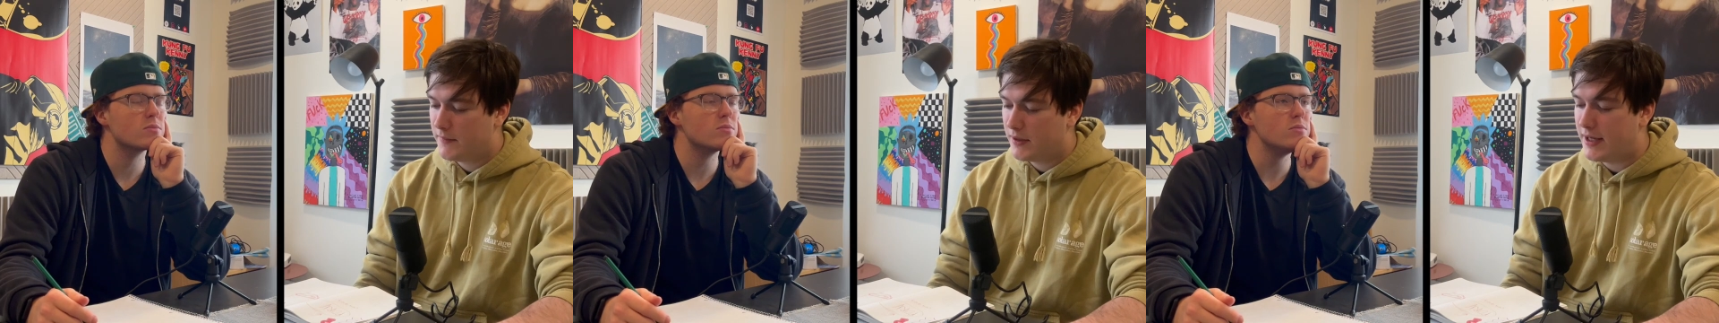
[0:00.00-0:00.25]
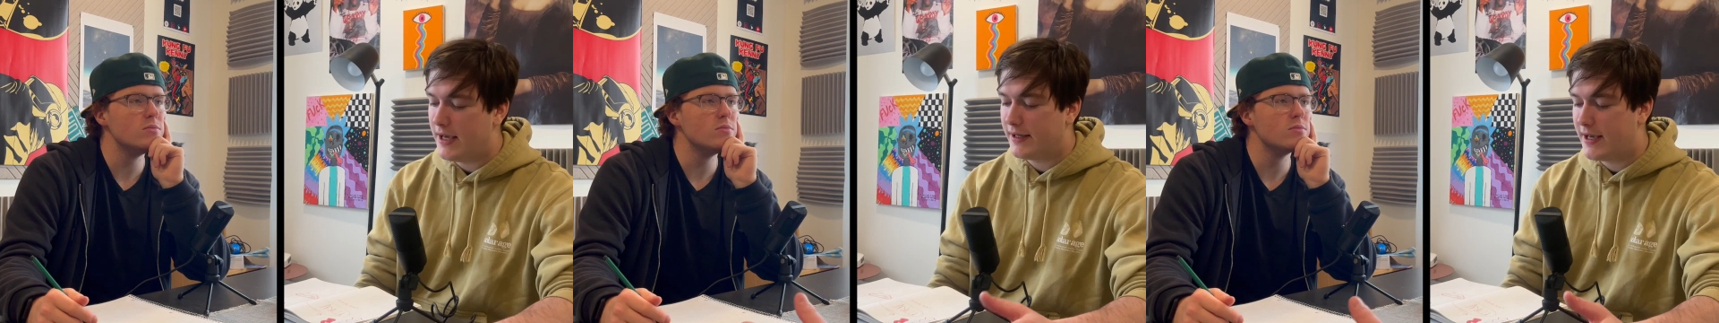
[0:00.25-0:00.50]

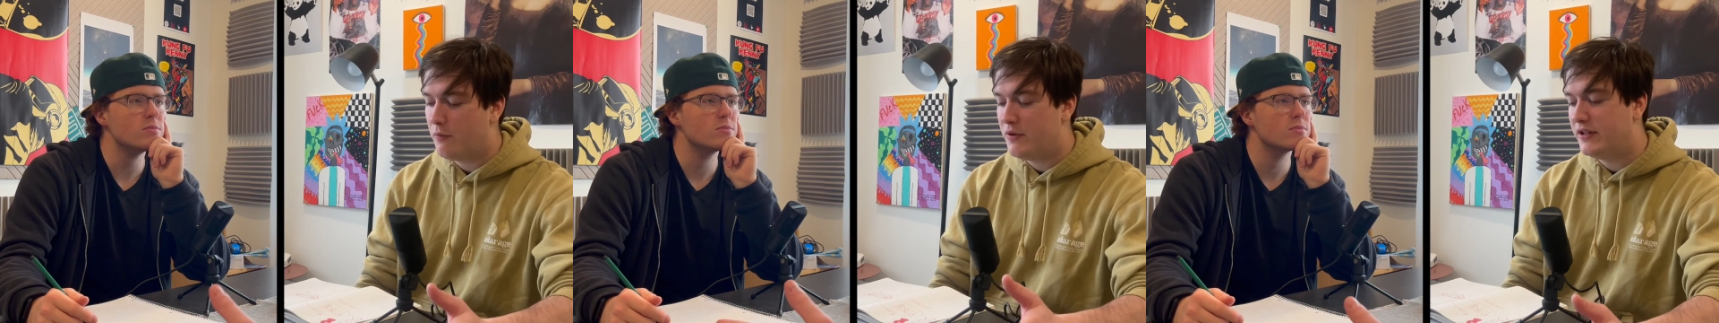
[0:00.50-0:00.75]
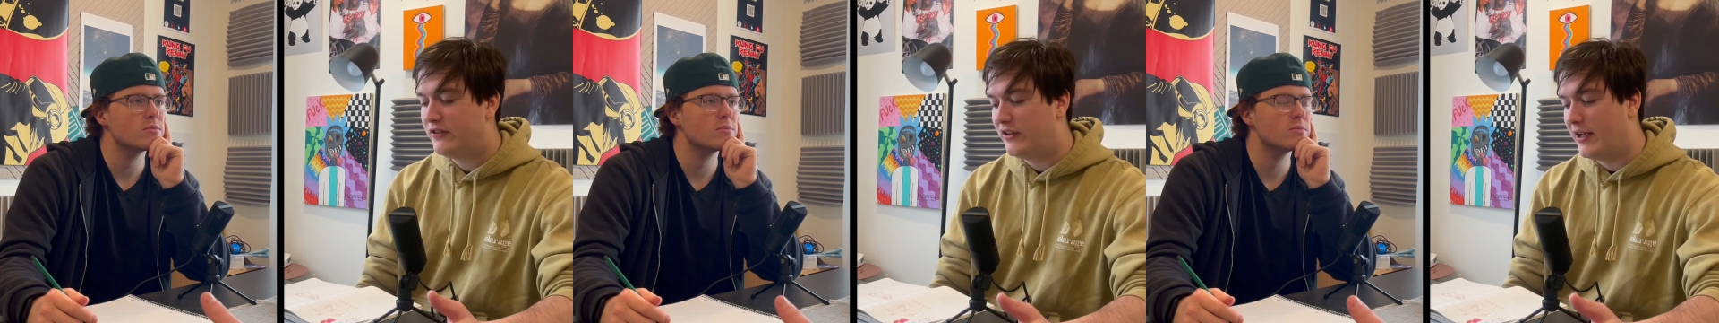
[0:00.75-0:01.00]
Speaker 1: can can
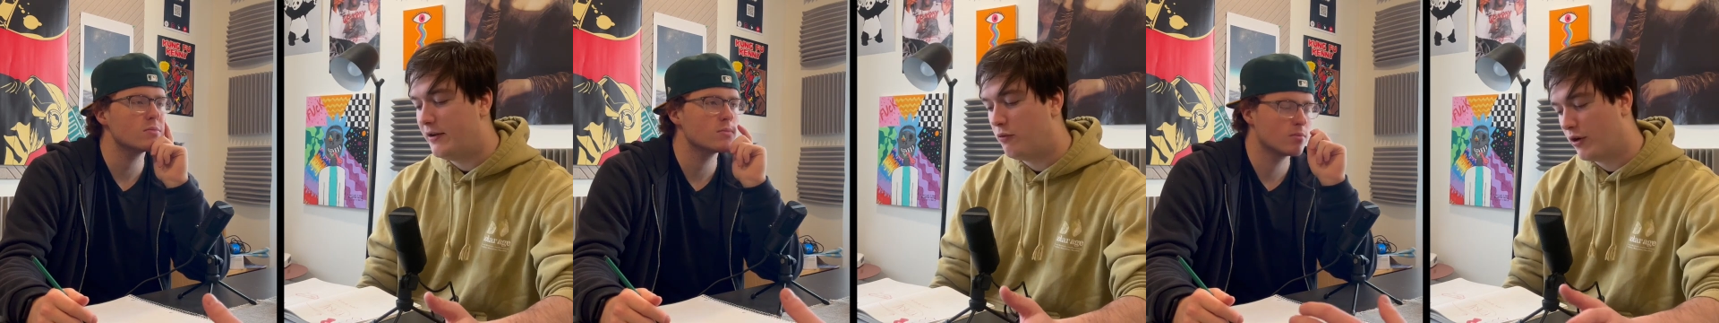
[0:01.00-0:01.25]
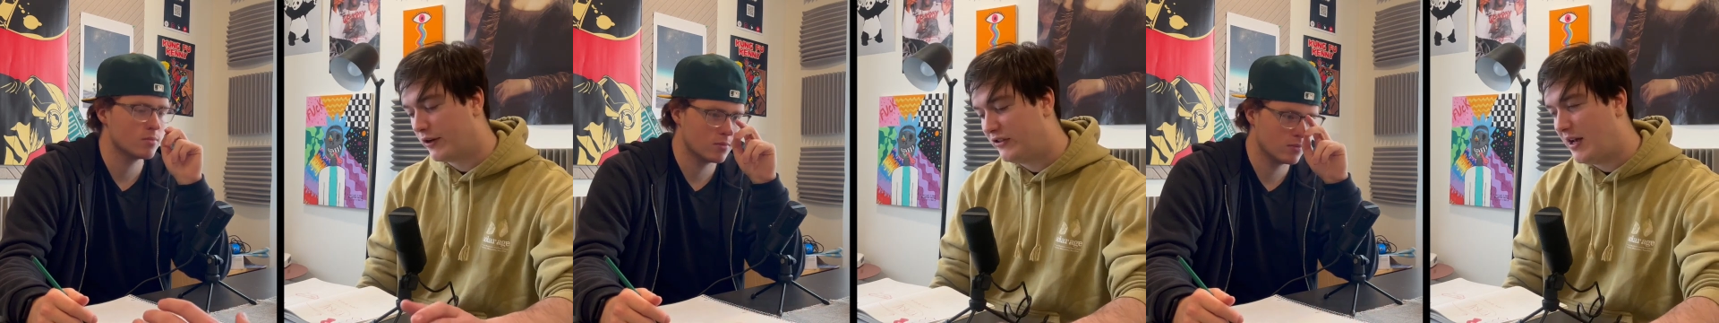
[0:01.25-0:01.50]
we say
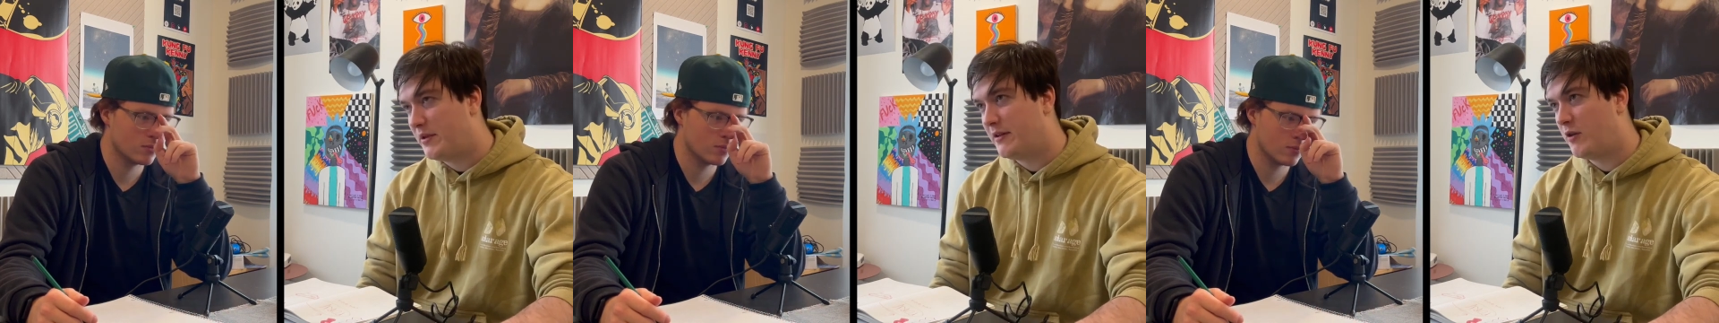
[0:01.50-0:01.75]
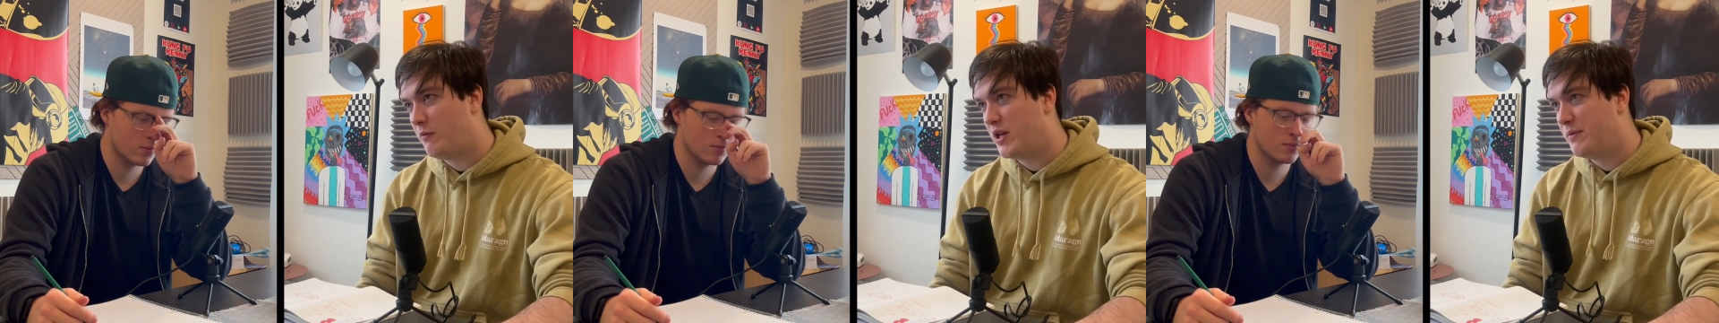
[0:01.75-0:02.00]
we're accepting of
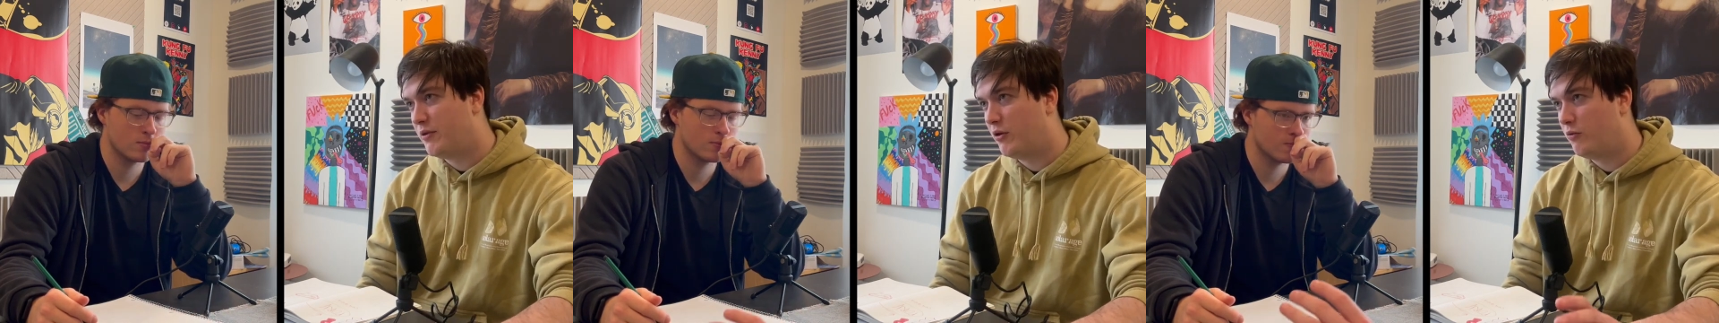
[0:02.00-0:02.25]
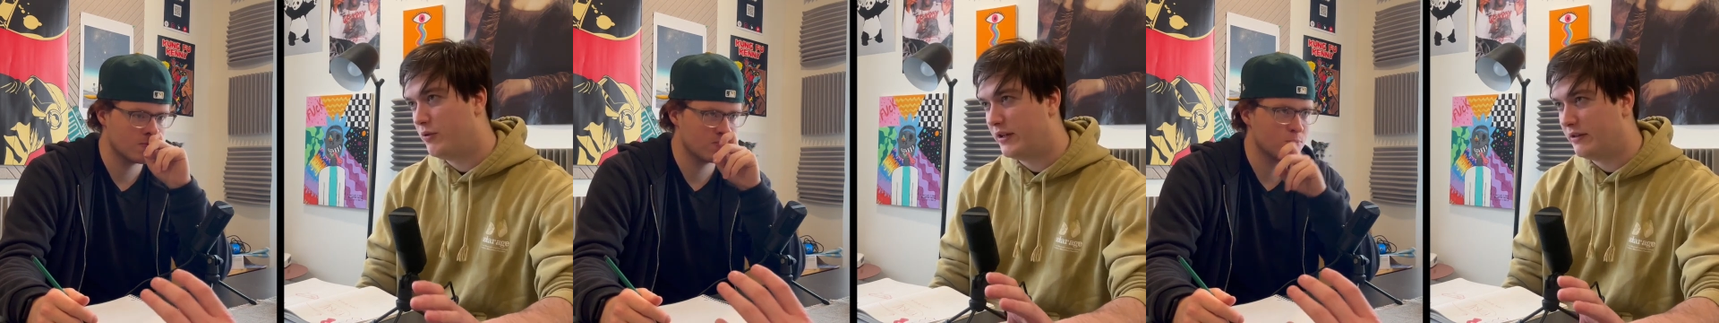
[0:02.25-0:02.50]
all
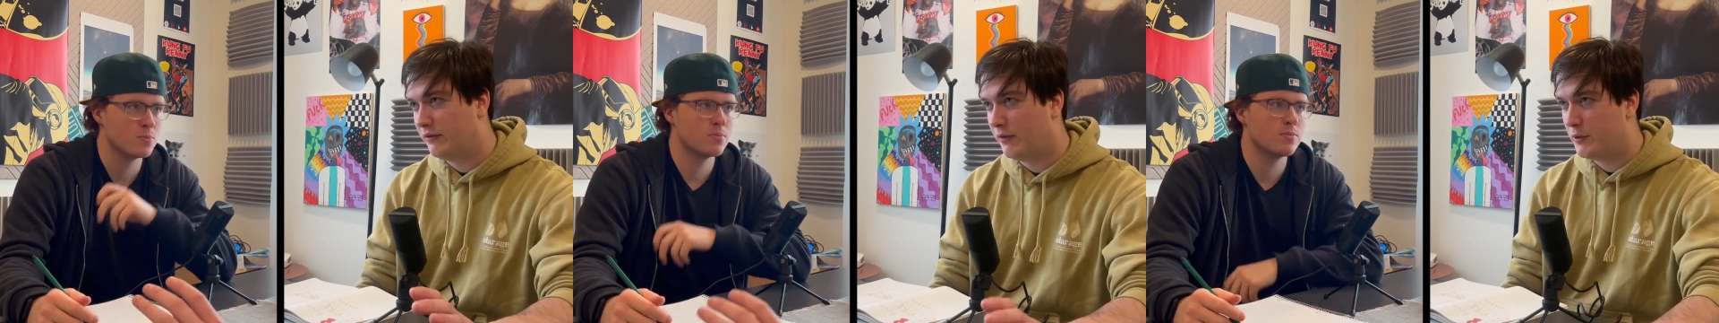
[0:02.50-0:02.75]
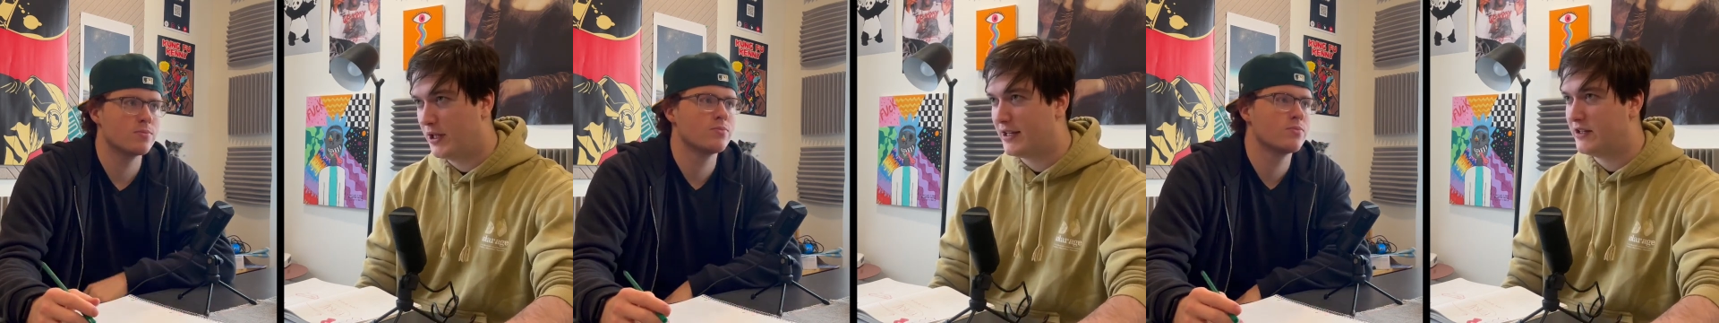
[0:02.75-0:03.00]
people? We
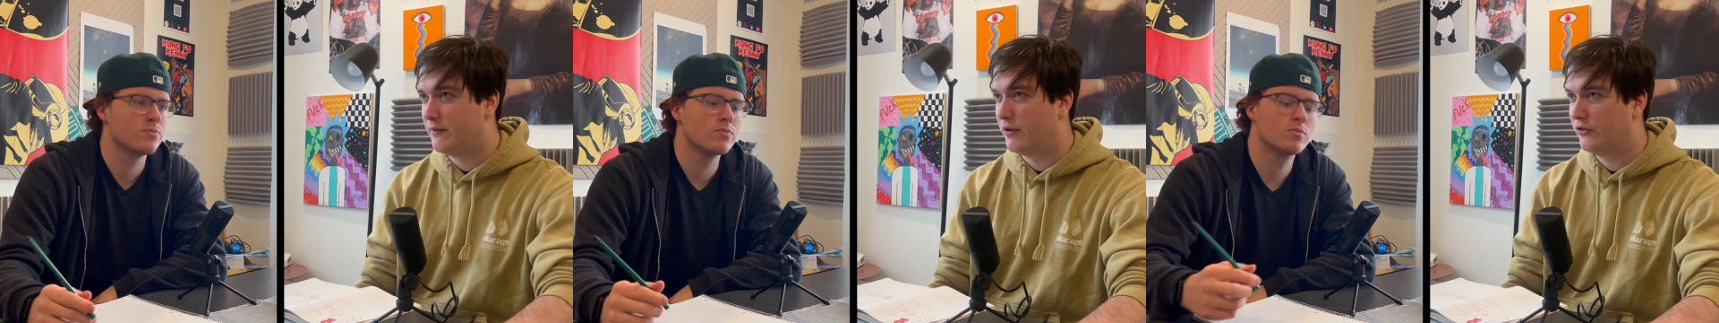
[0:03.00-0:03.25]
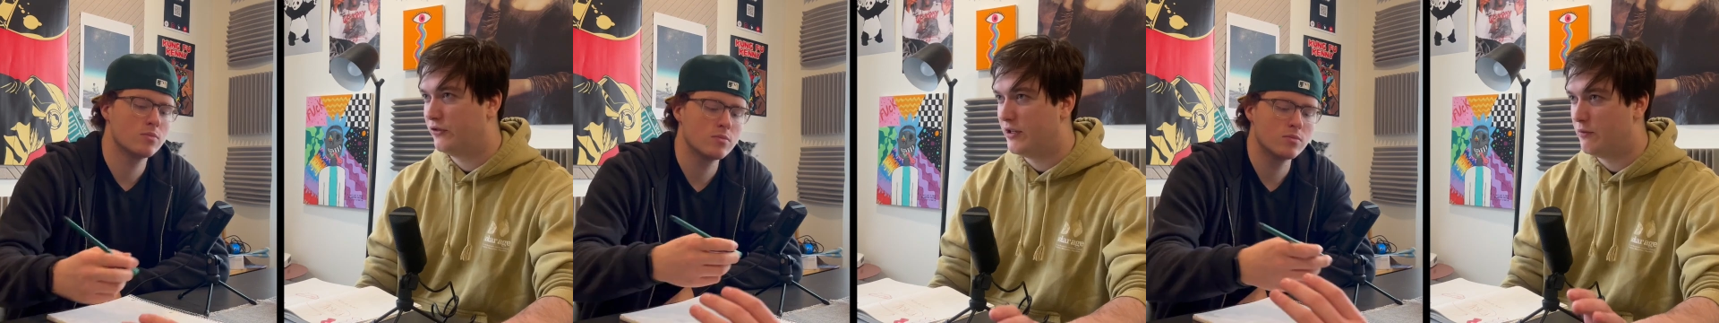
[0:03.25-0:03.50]
we like diversity.